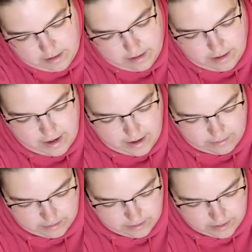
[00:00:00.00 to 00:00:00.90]

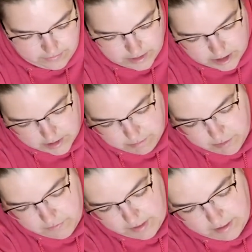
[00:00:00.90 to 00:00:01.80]
Now, even just
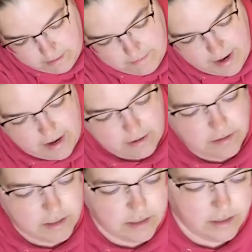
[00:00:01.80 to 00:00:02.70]
moving it
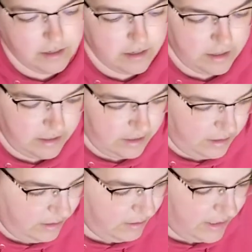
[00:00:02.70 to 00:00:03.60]
around,
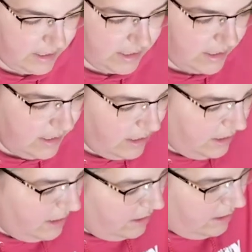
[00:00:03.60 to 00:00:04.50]
you can see